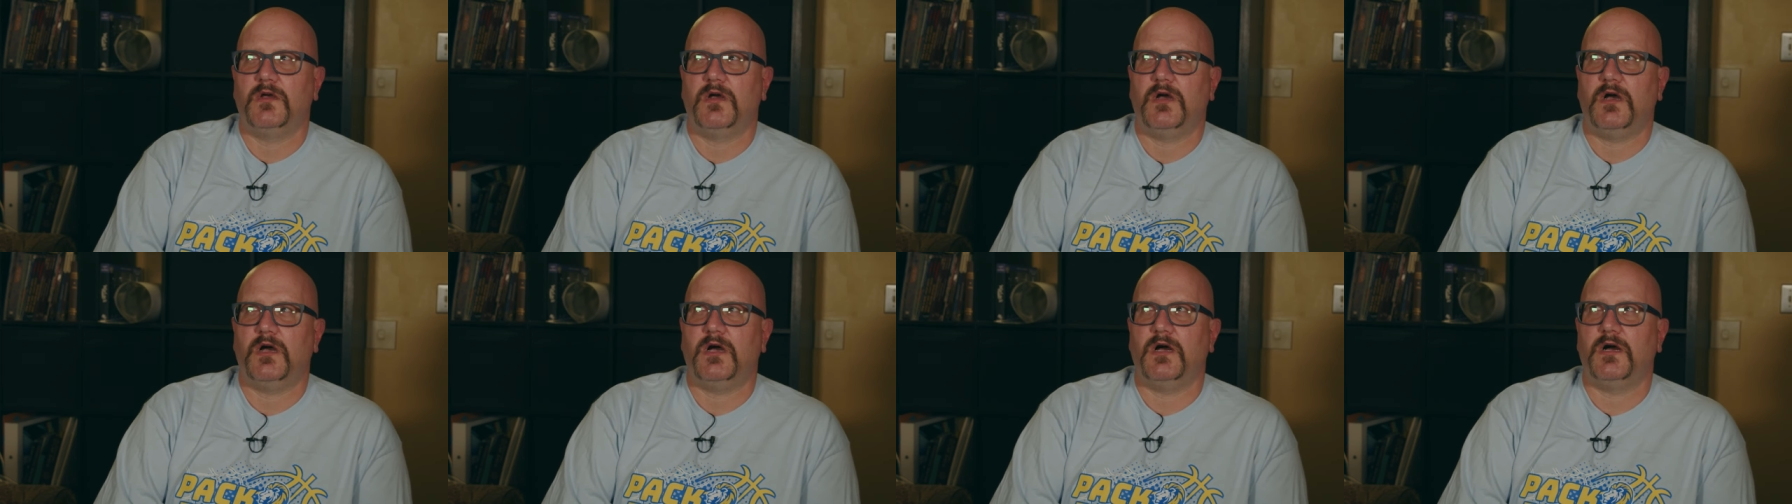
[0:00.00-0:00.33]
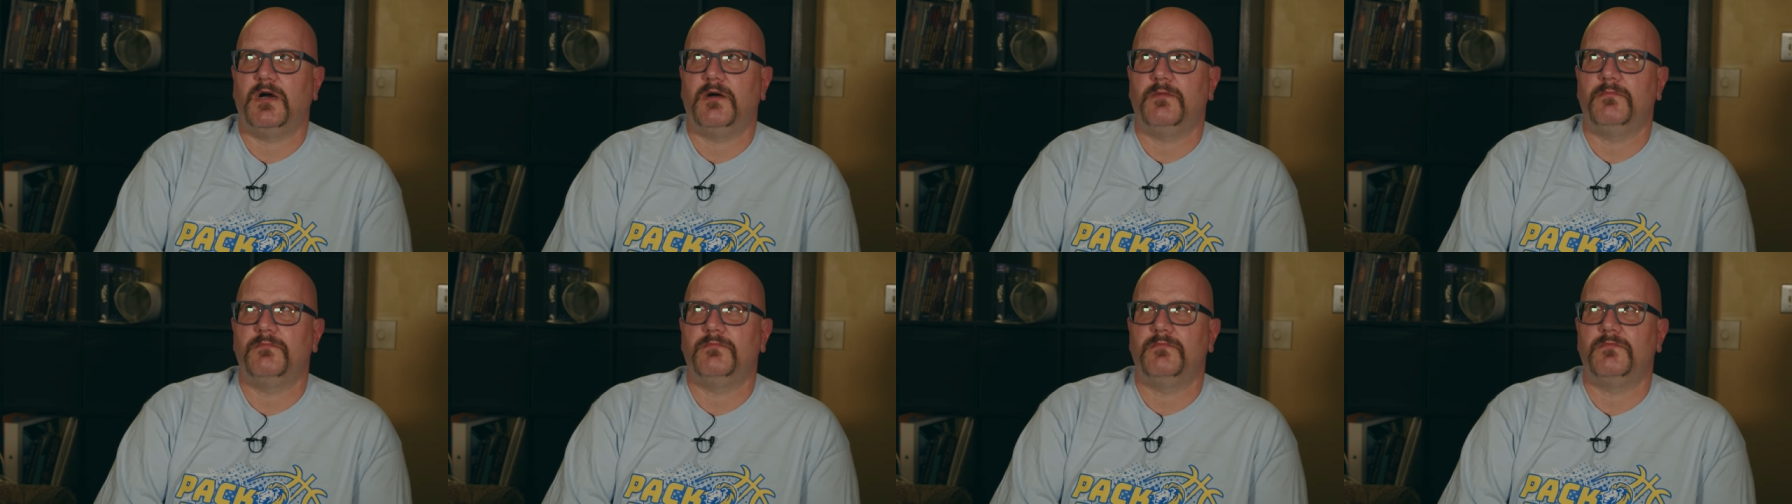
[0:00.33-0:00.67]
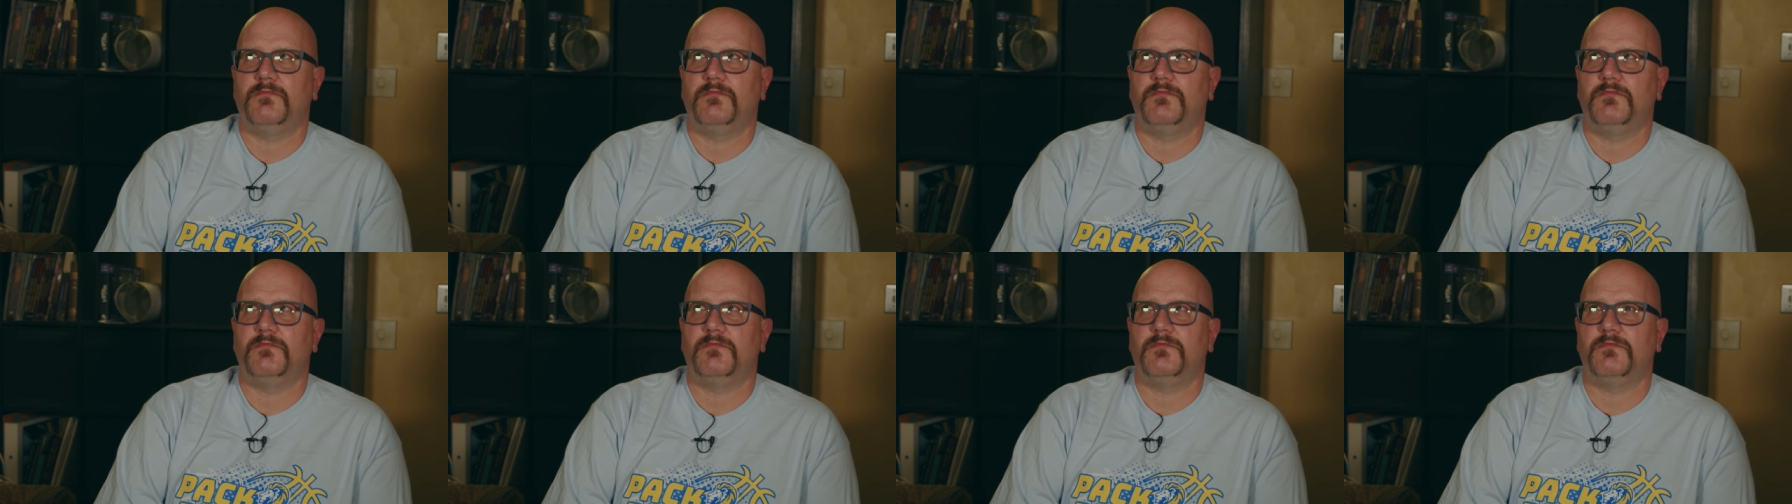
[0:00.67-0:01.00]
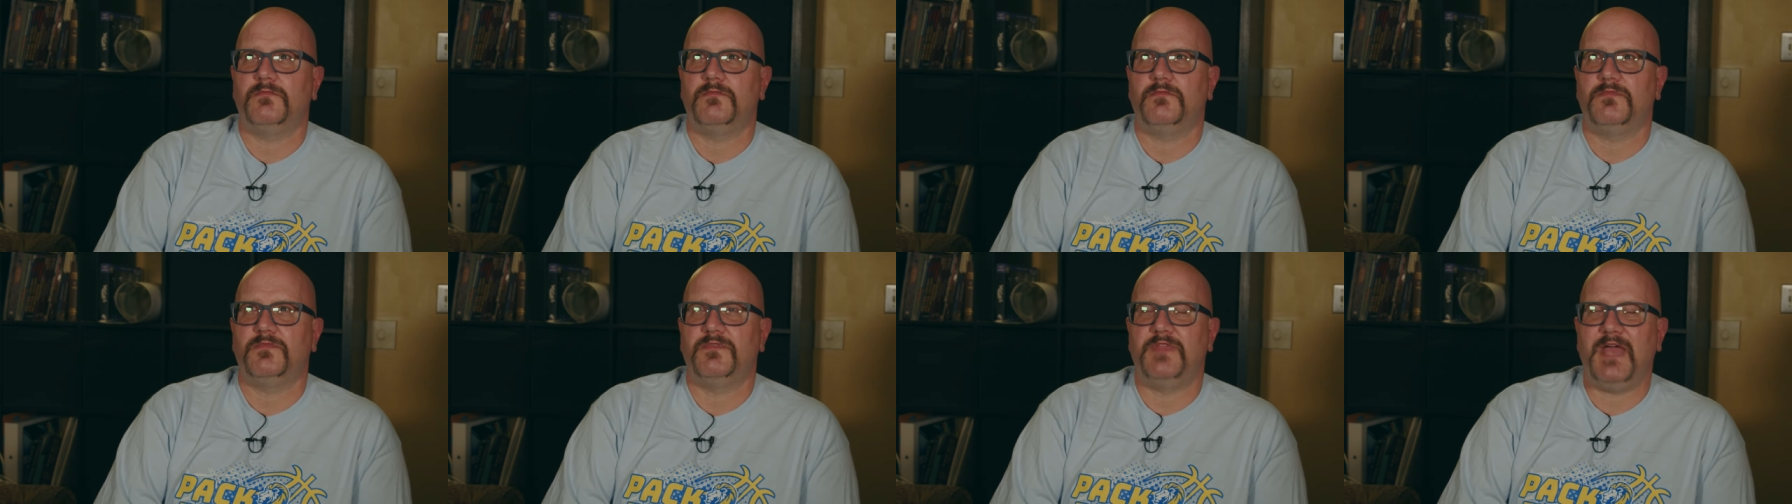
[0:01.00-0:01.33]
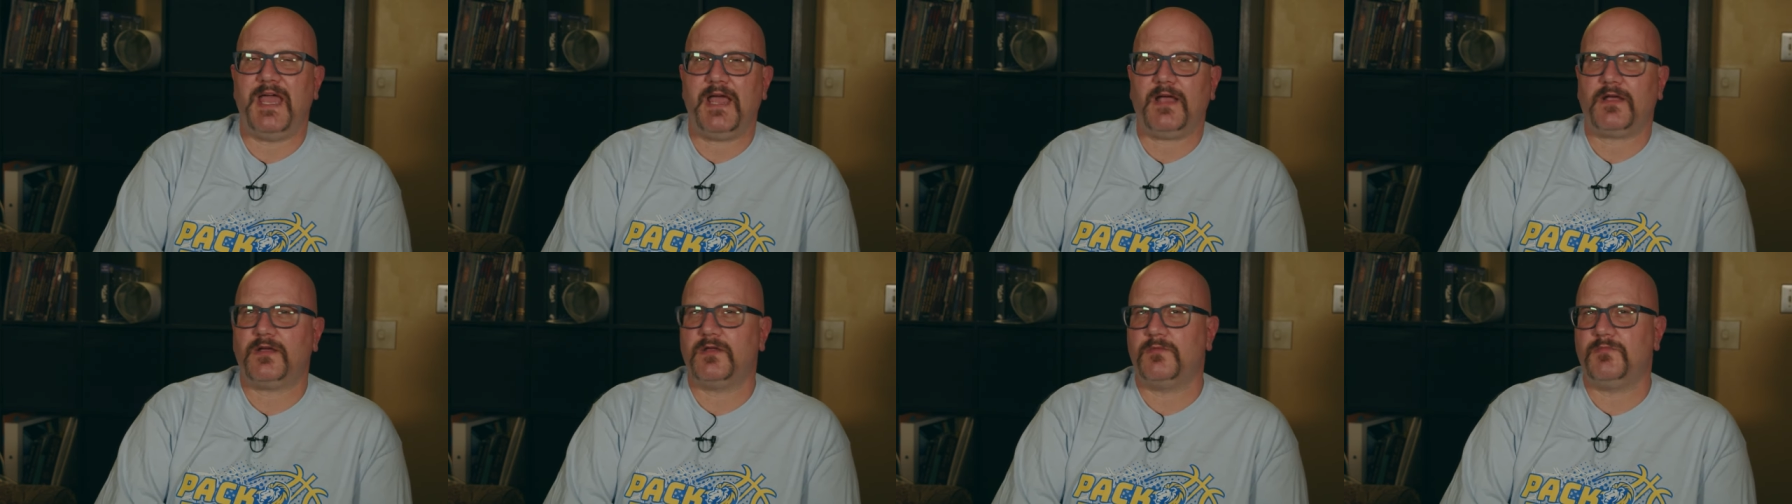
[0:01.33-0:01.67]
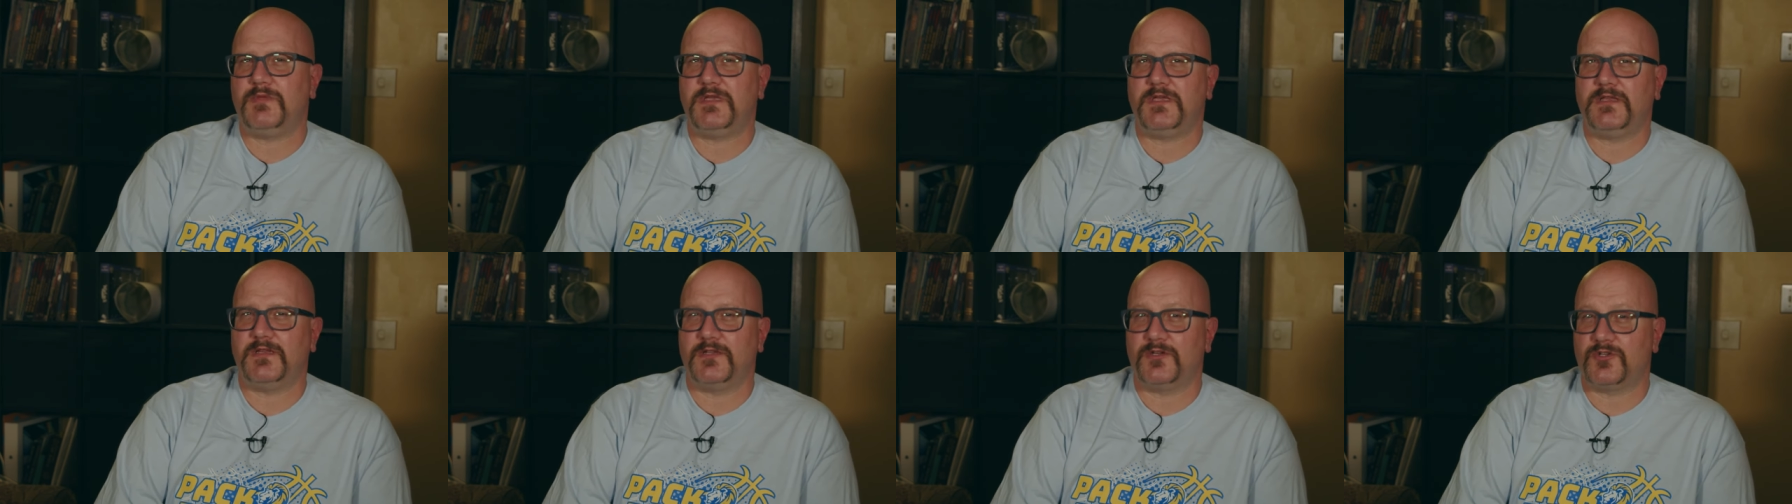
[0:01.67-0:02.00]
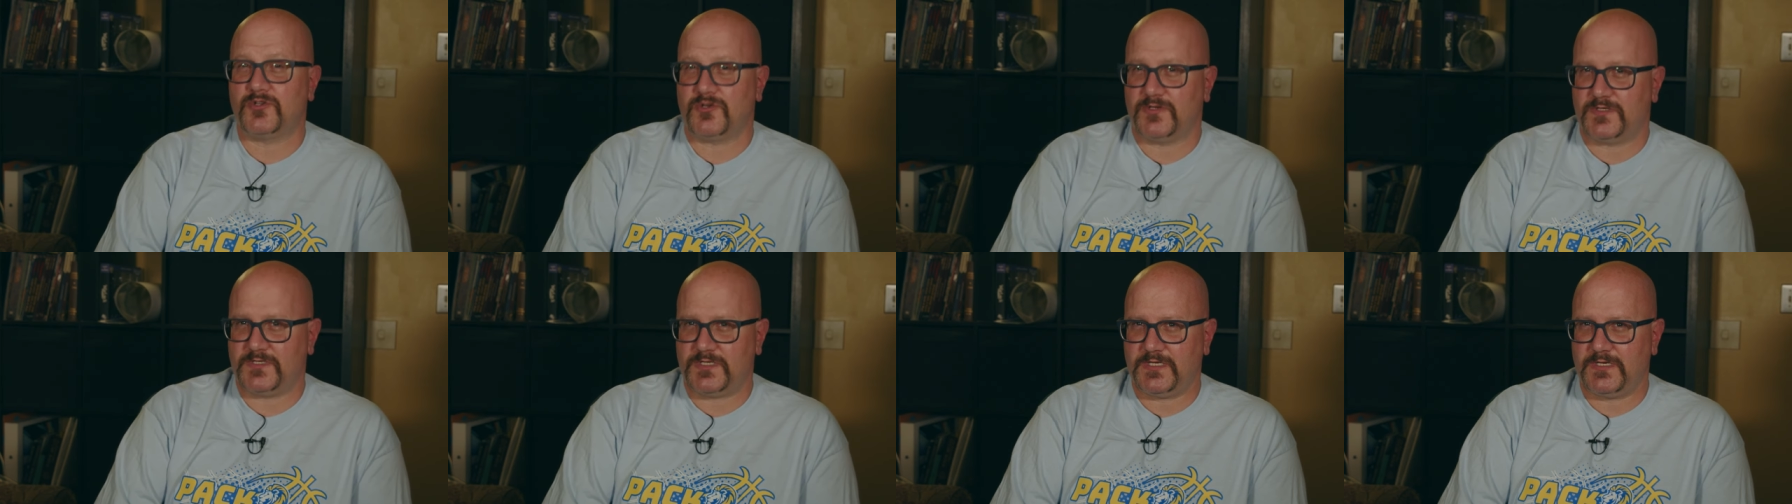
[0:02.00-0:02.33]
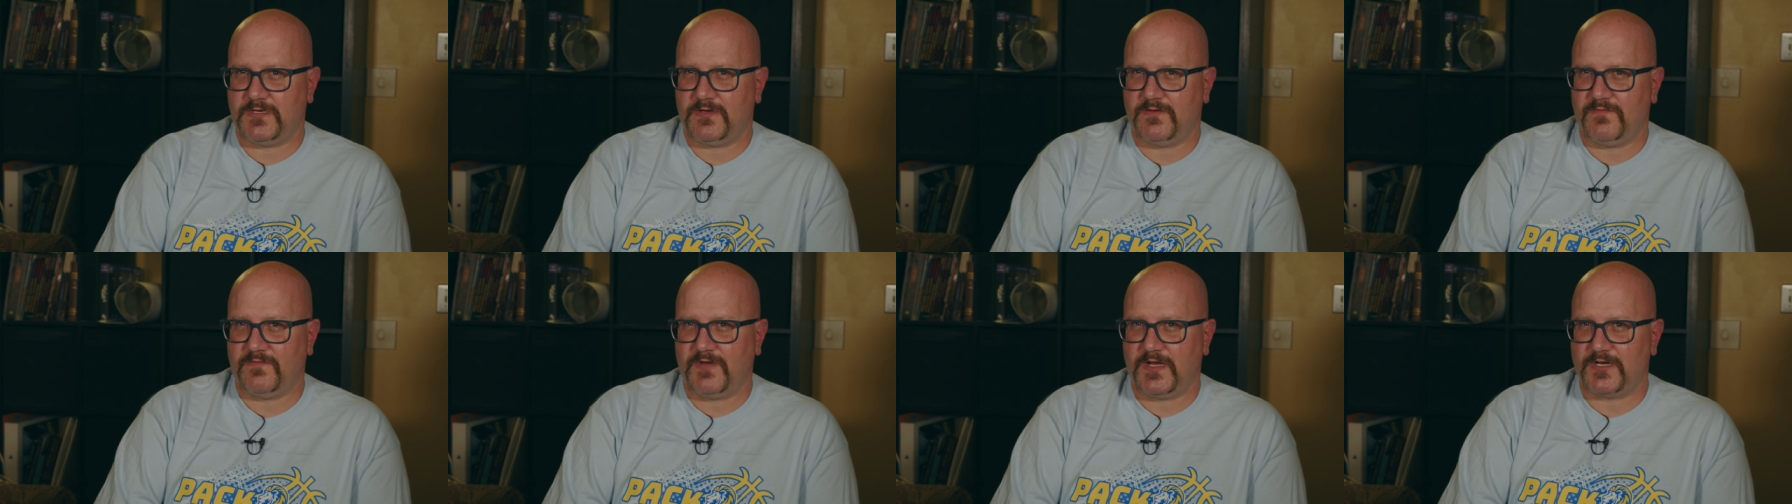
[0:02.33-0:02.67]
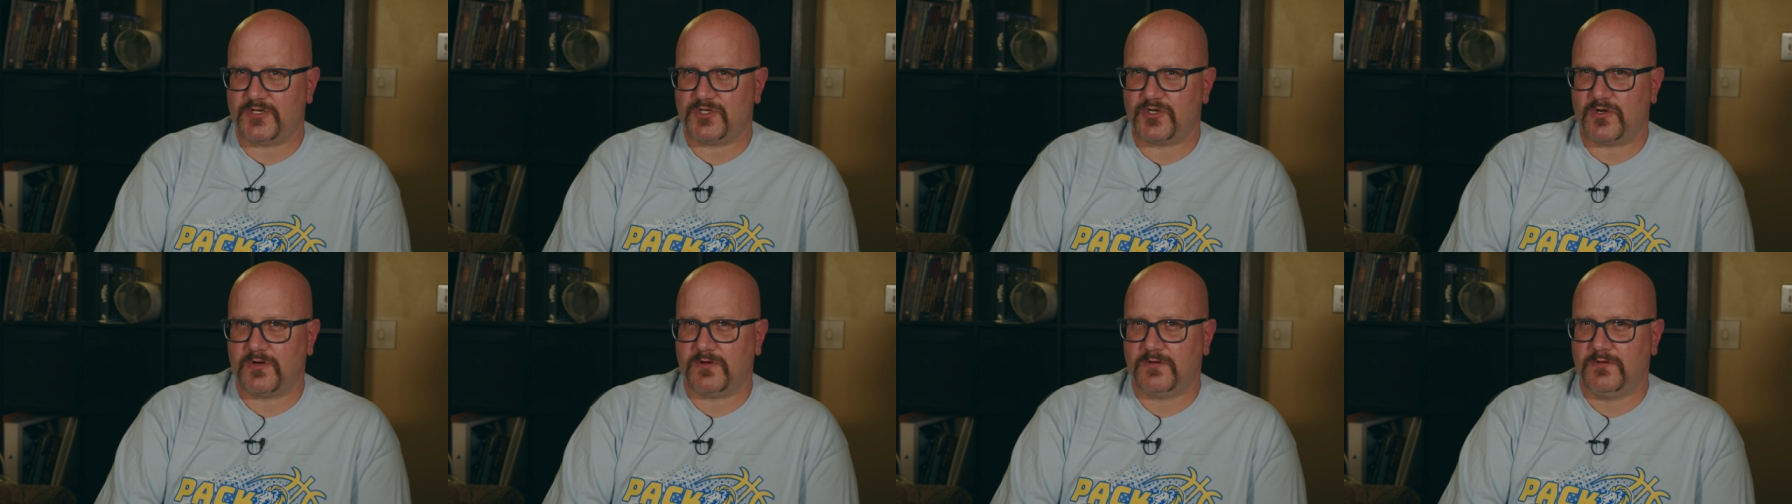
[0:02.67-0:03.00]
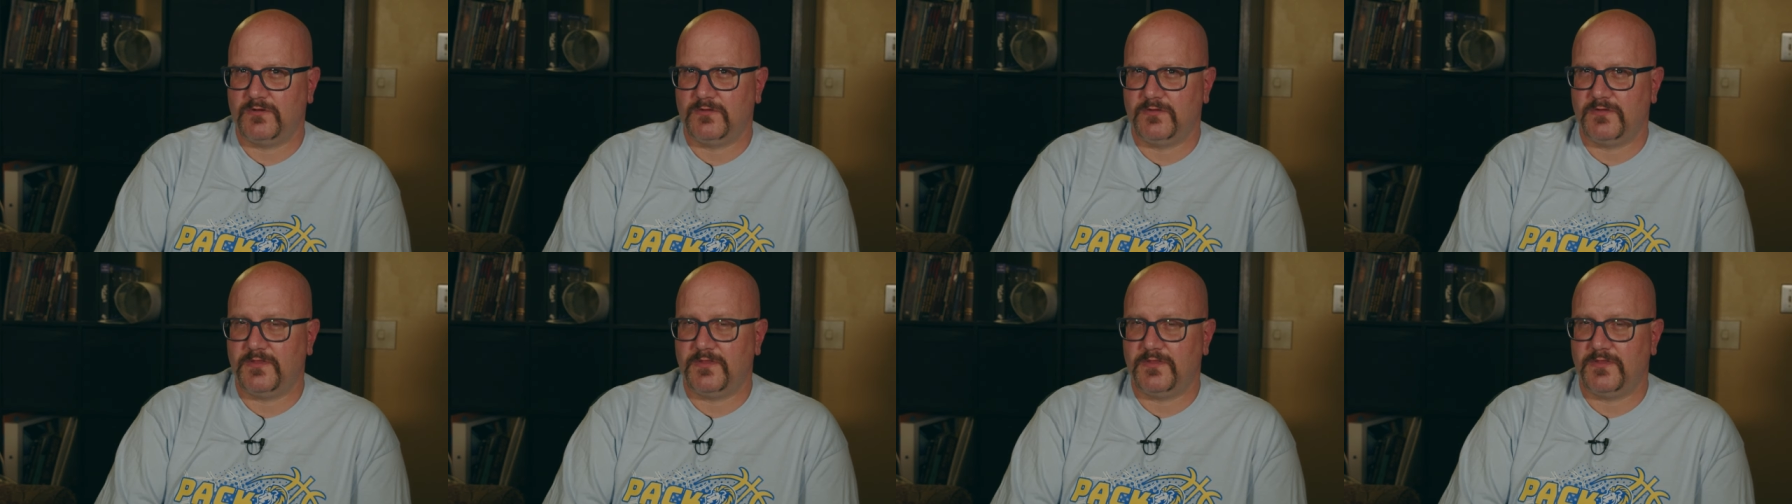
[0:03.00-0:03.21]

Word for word: Um, that could be an interesting adventure